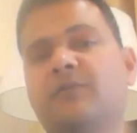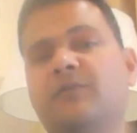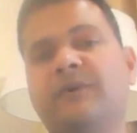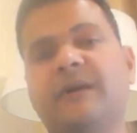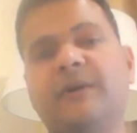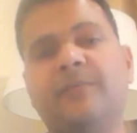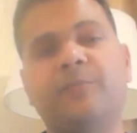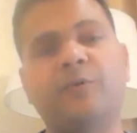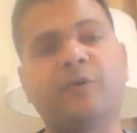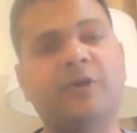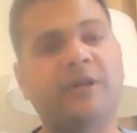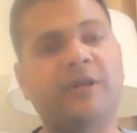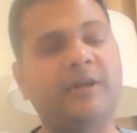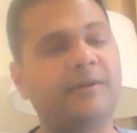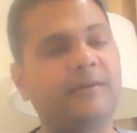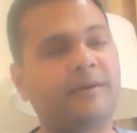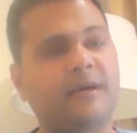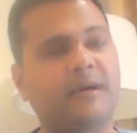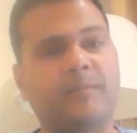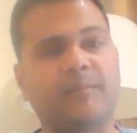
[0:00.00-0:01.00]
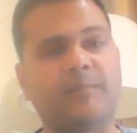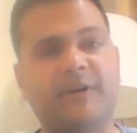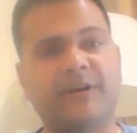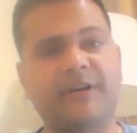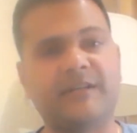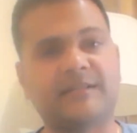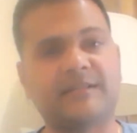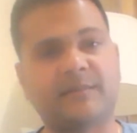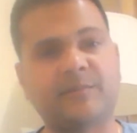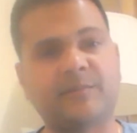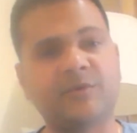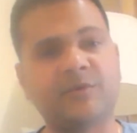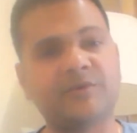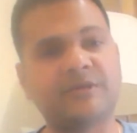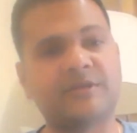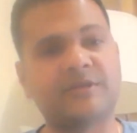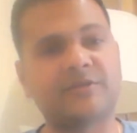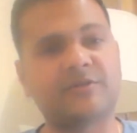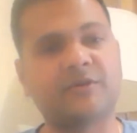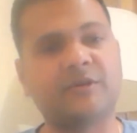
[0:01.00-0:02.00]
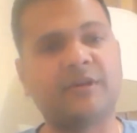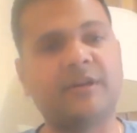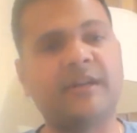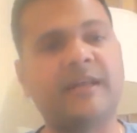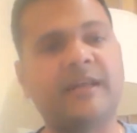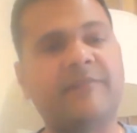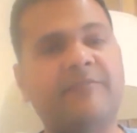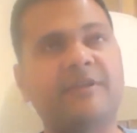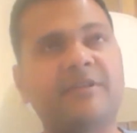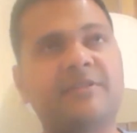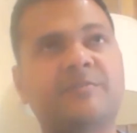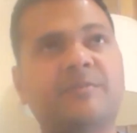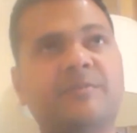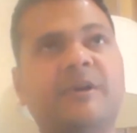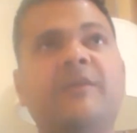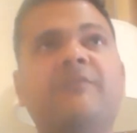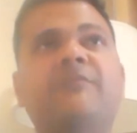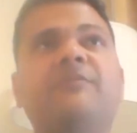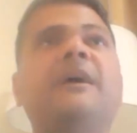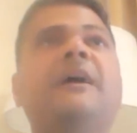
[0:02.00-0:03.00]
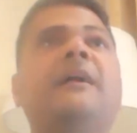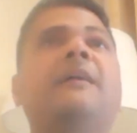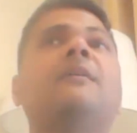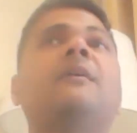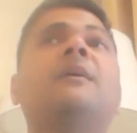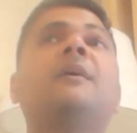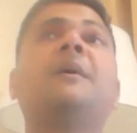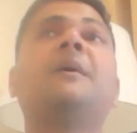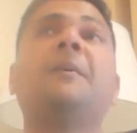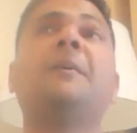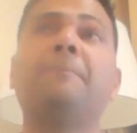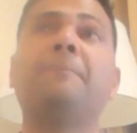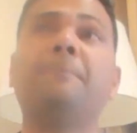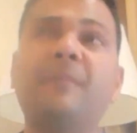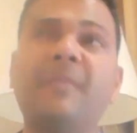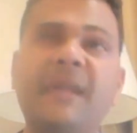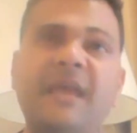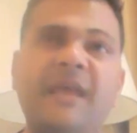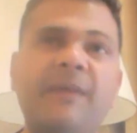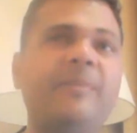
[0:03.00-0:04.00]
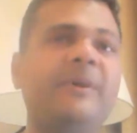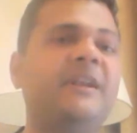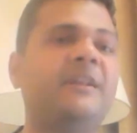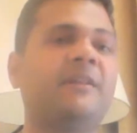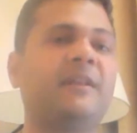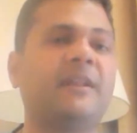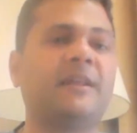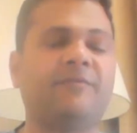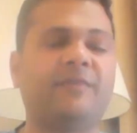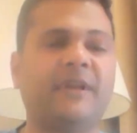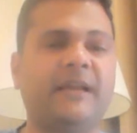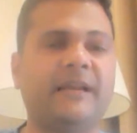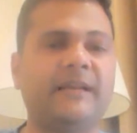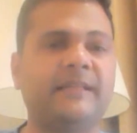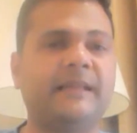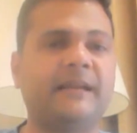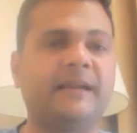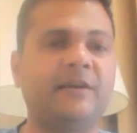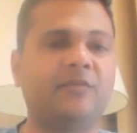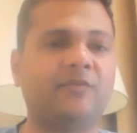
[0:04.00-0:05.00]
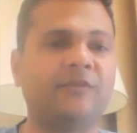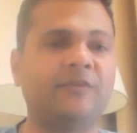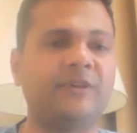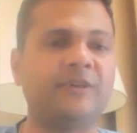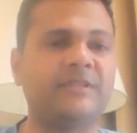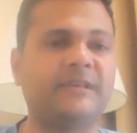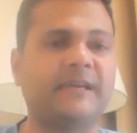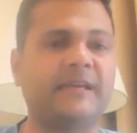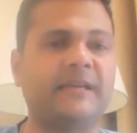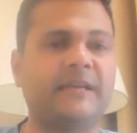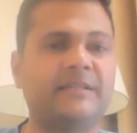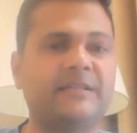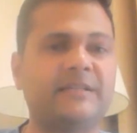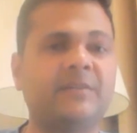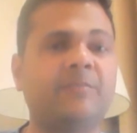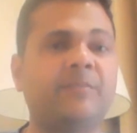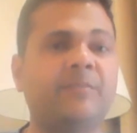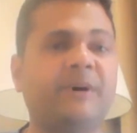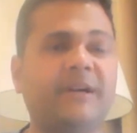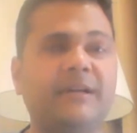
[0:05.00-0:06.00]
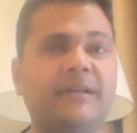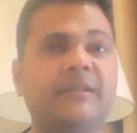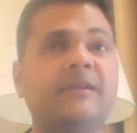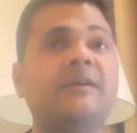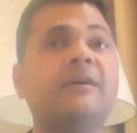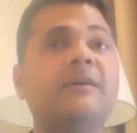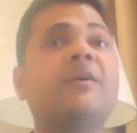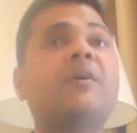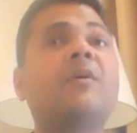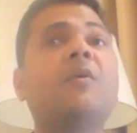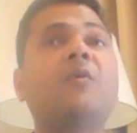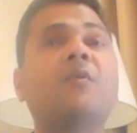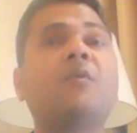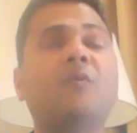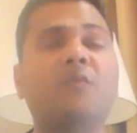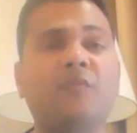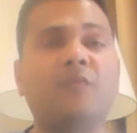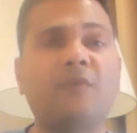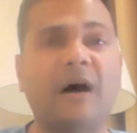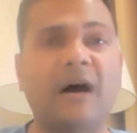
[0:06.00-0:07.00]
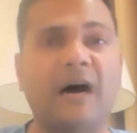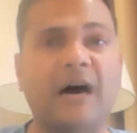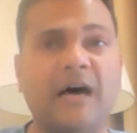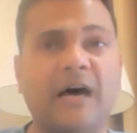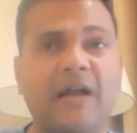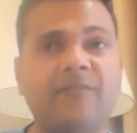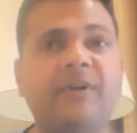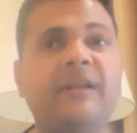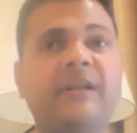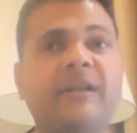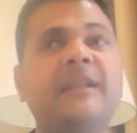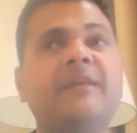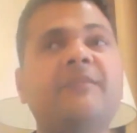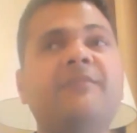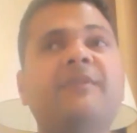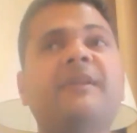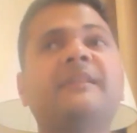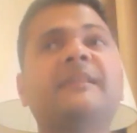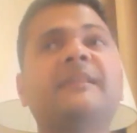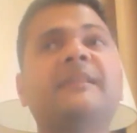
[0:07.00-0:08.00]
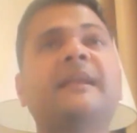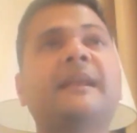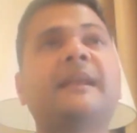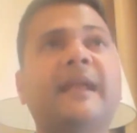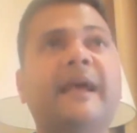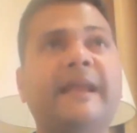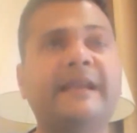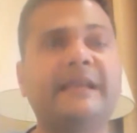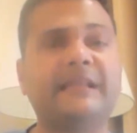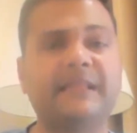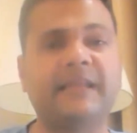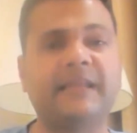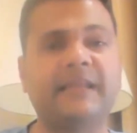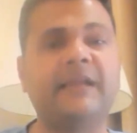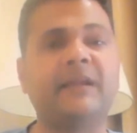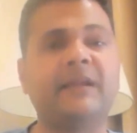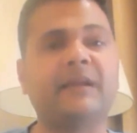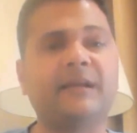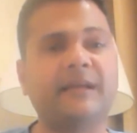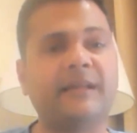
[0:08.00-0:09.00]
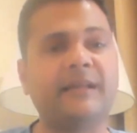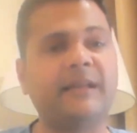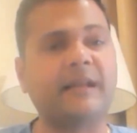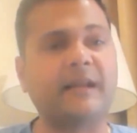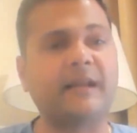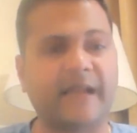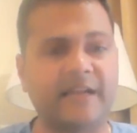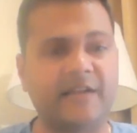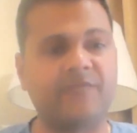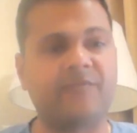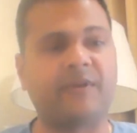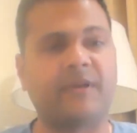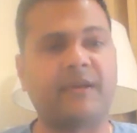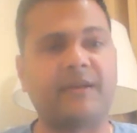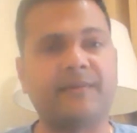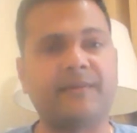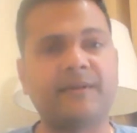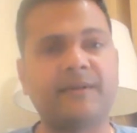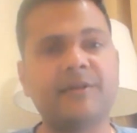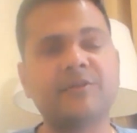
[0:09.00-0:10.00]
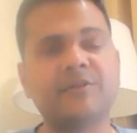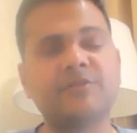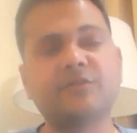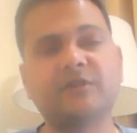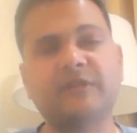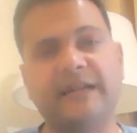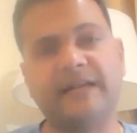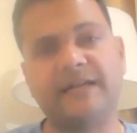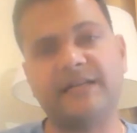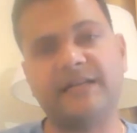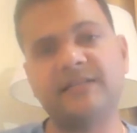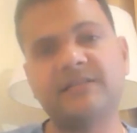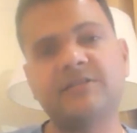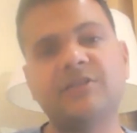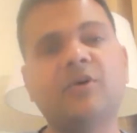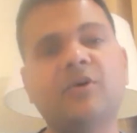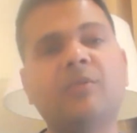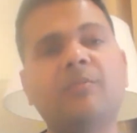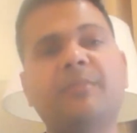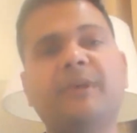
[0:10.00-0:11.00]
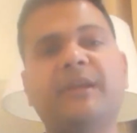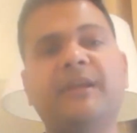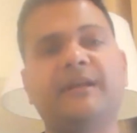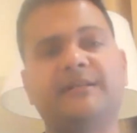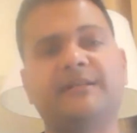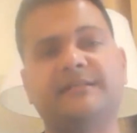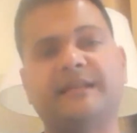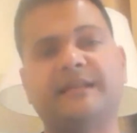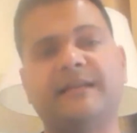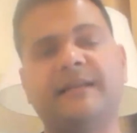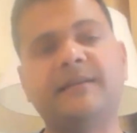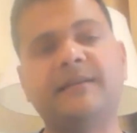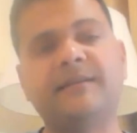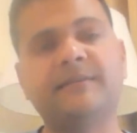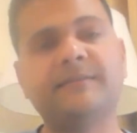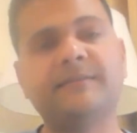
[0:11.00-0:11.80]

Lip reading: we are completing some user story in every sprint, we are maybe delivering at the end of each iteration, but are we delivering the right thing in a right way? So that is your being agile.